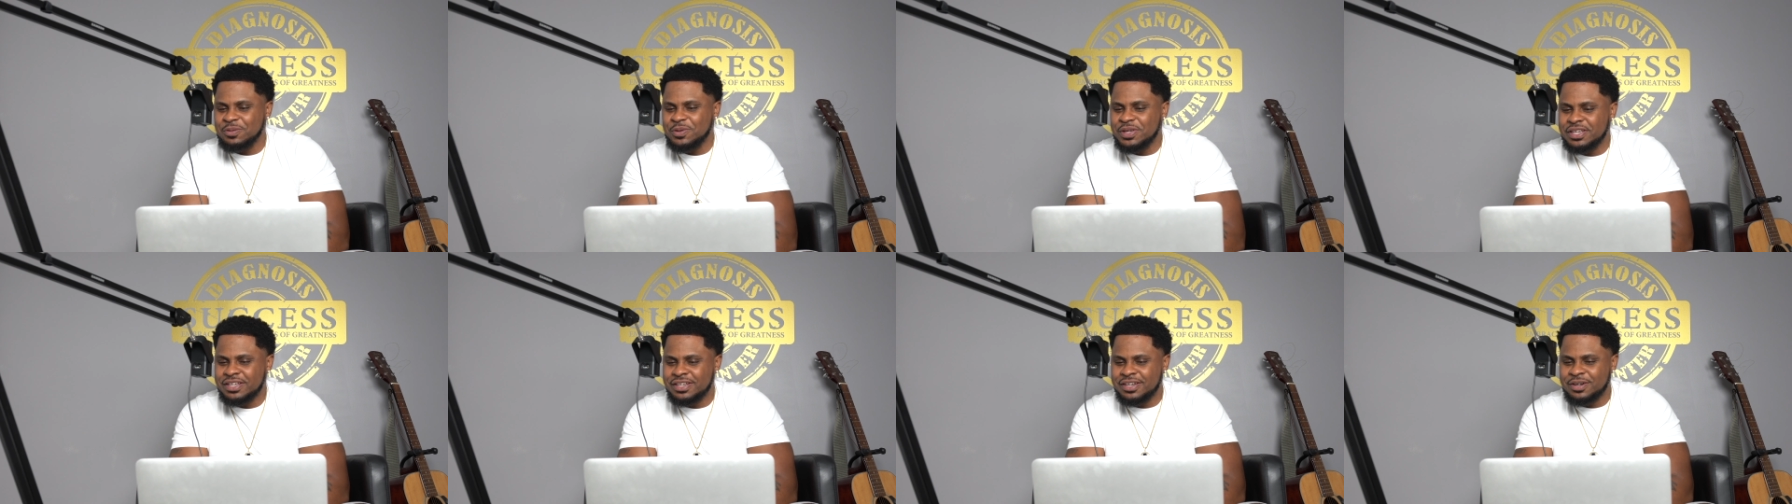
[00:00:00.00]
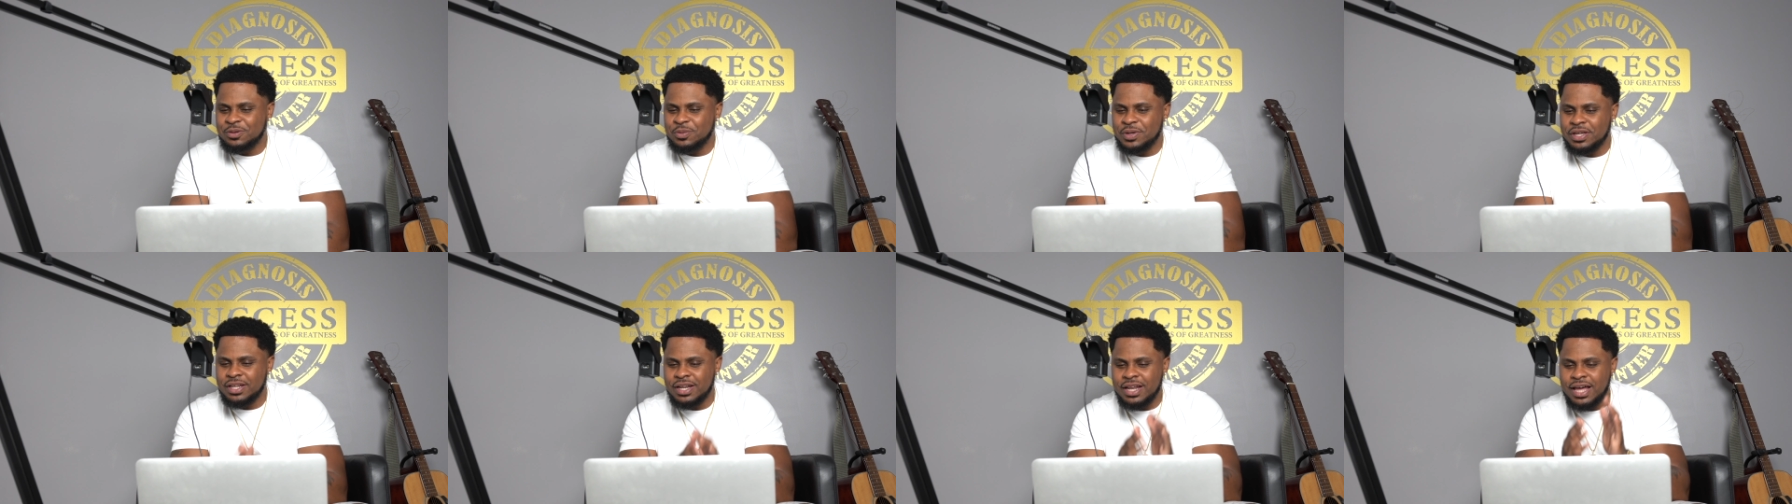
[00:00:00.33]
We good.
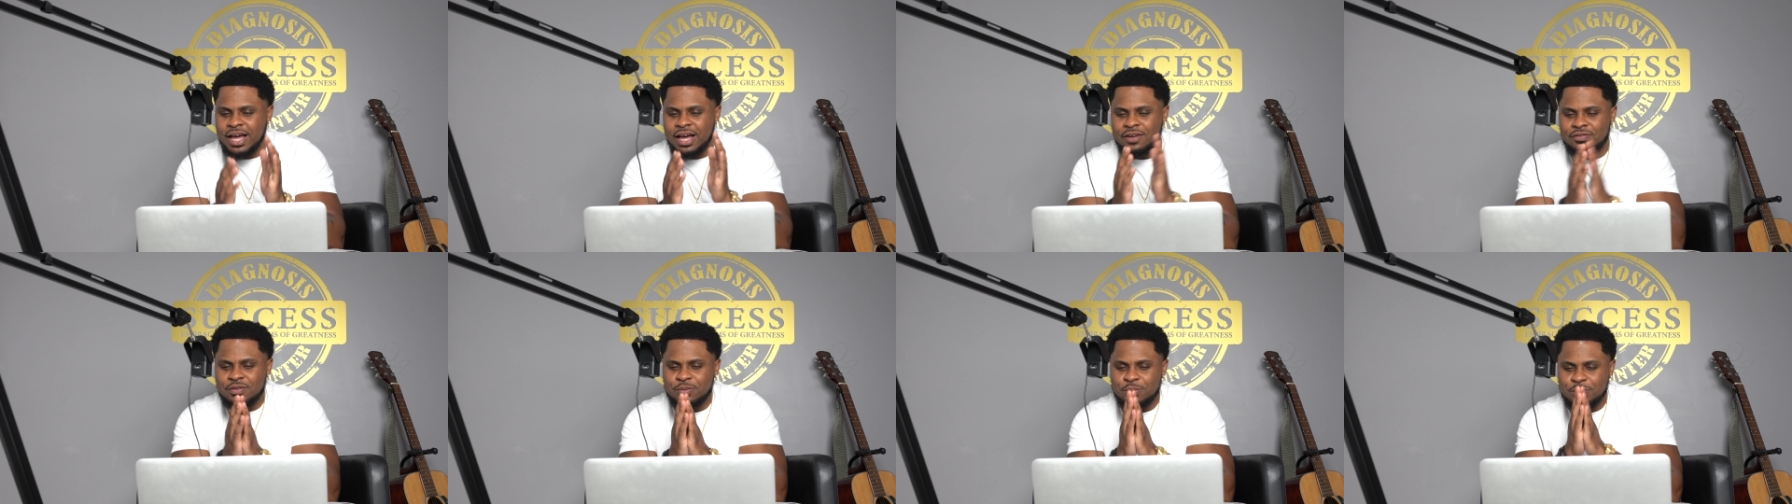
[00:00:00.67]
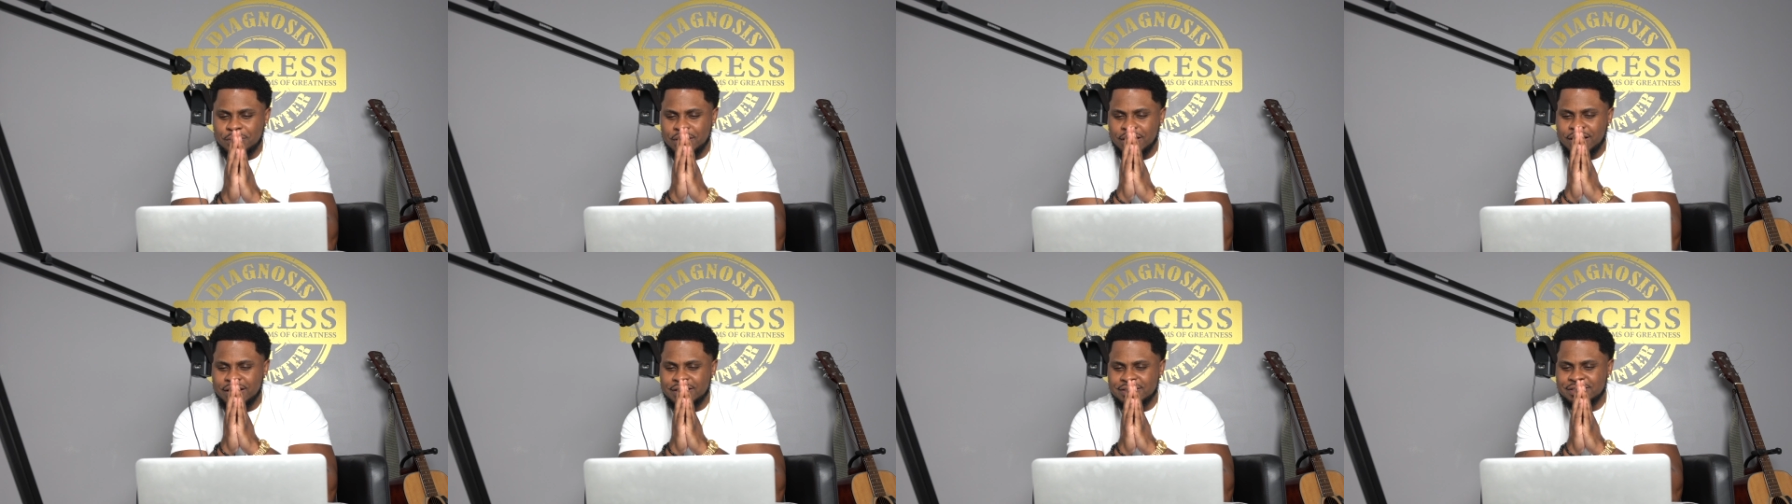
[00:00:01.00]
We alive and
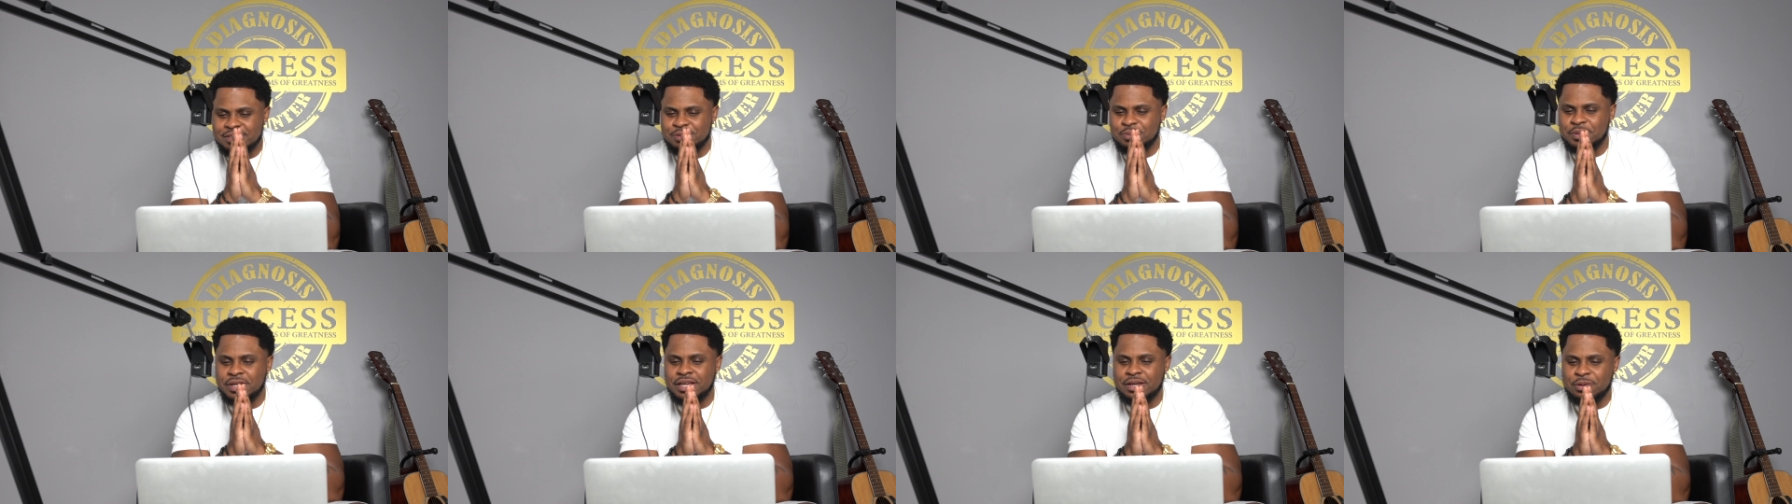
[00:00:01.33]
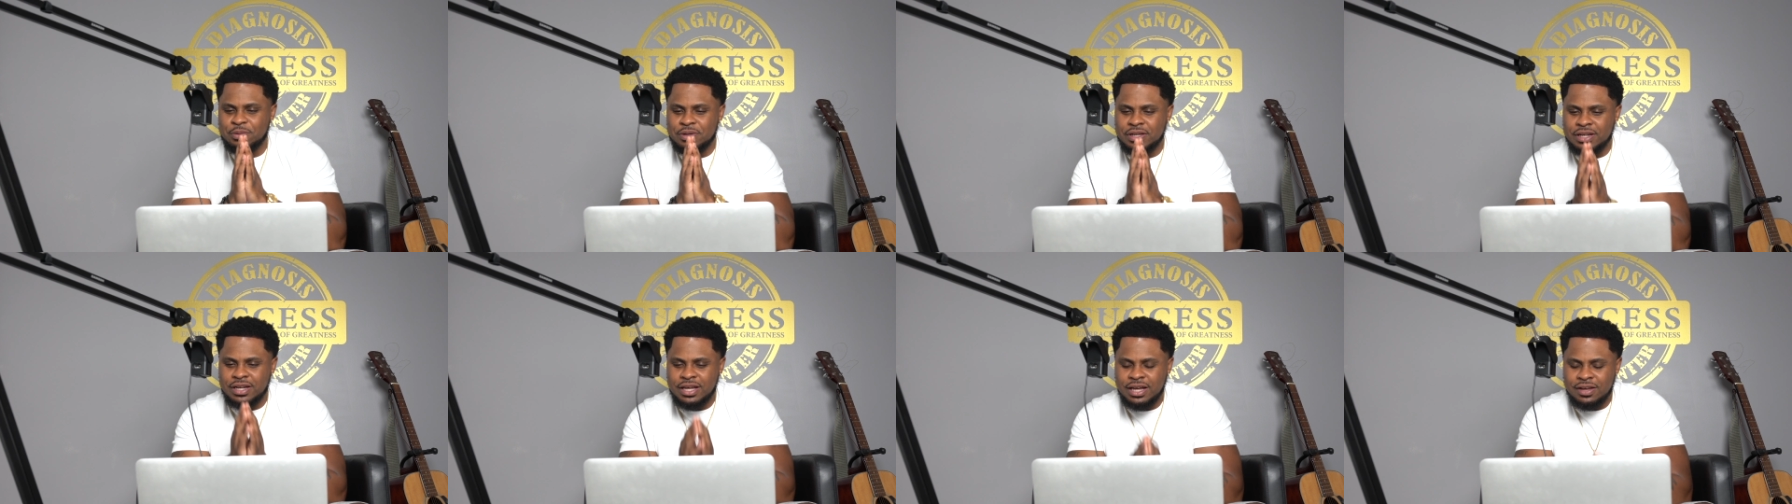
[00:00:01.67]
blessed, man.
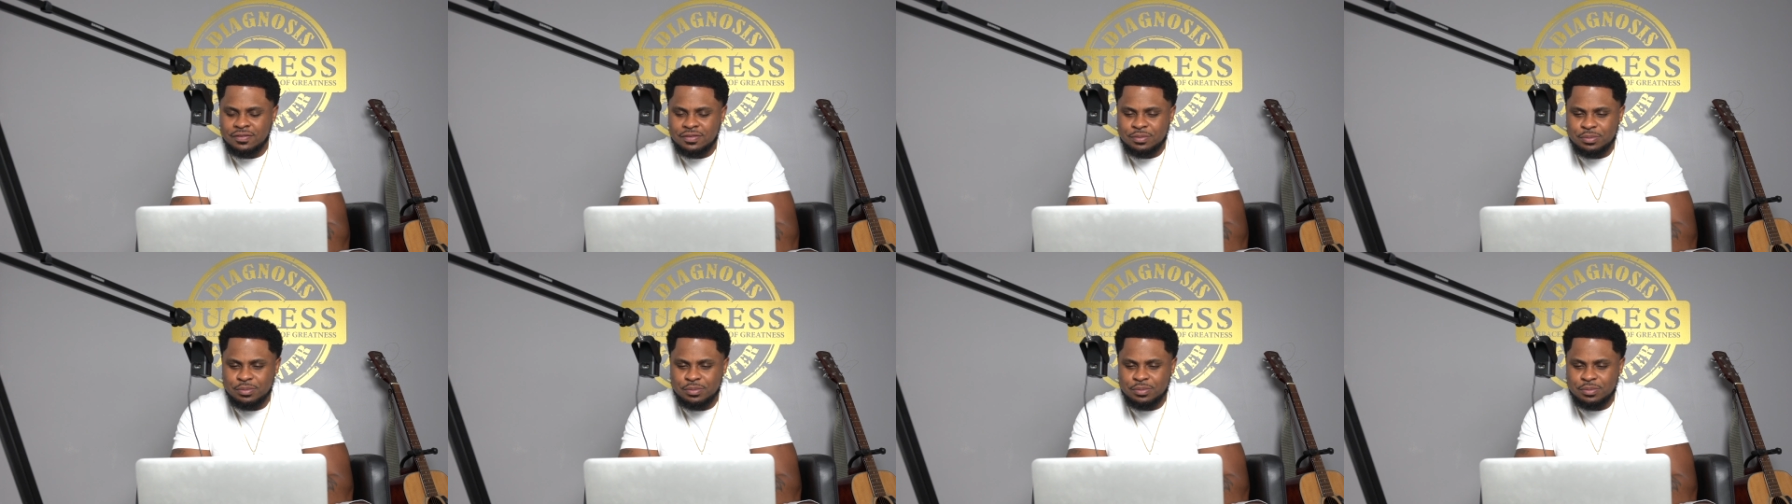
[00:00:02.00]
We alive